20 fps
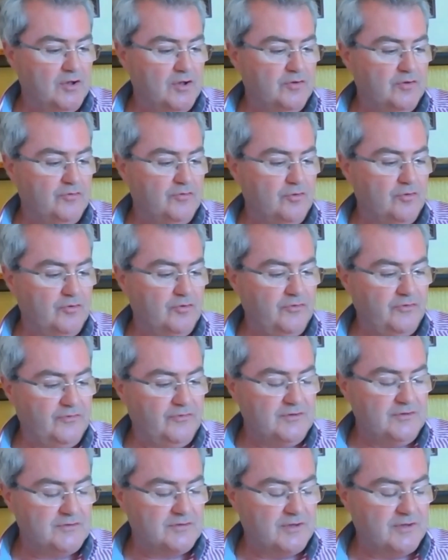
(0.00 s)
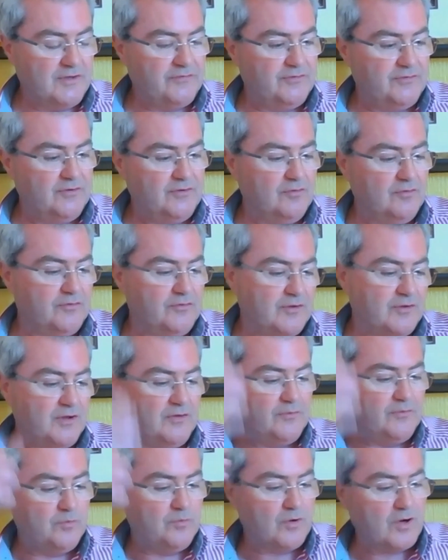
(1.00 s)
Georgie's interest in
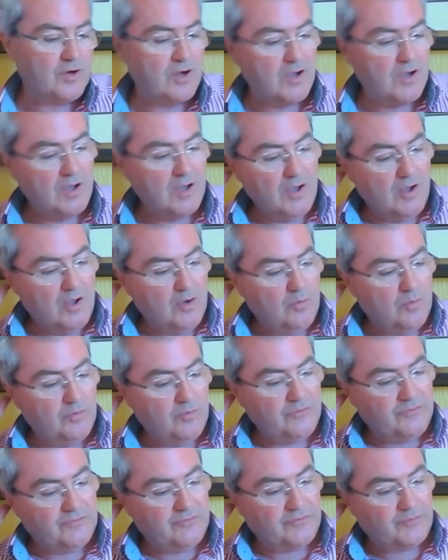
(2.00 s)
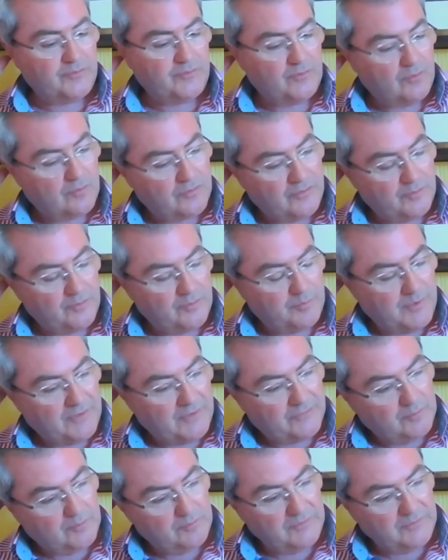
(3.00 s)
Husserl's work was distorted by
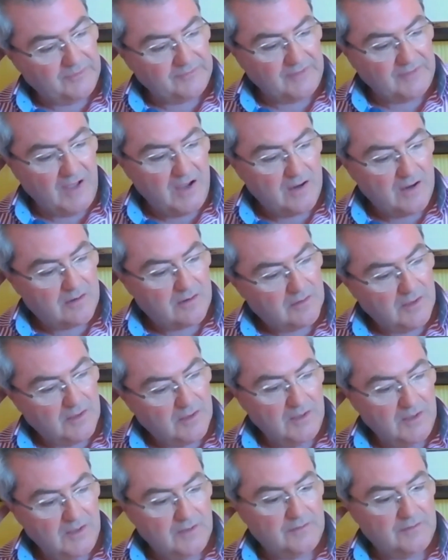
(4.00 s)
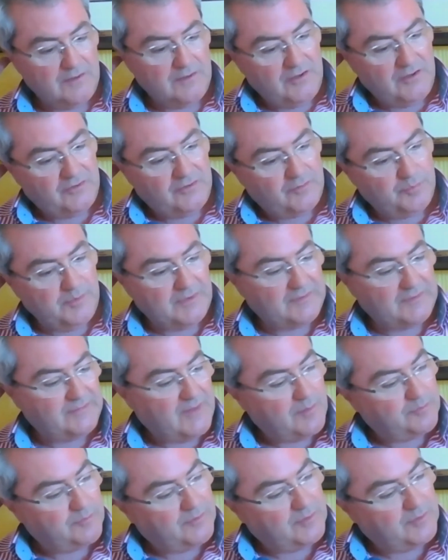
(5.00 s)
some desire, the need to be
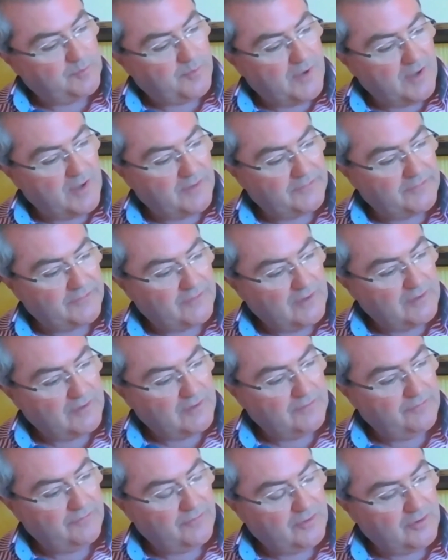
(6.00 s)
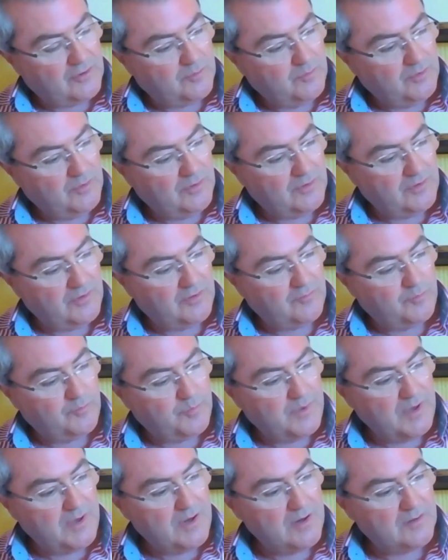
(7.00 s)
accepted by a scientific community of
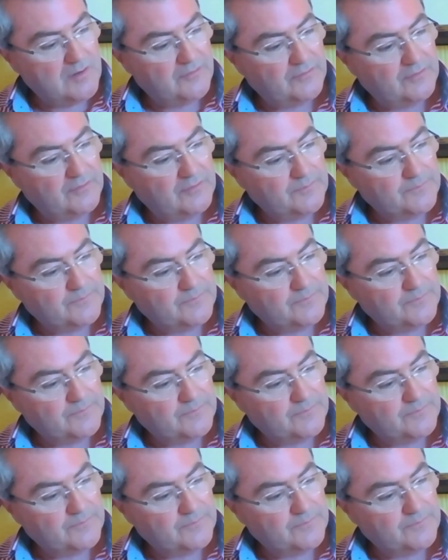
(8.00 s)
peers.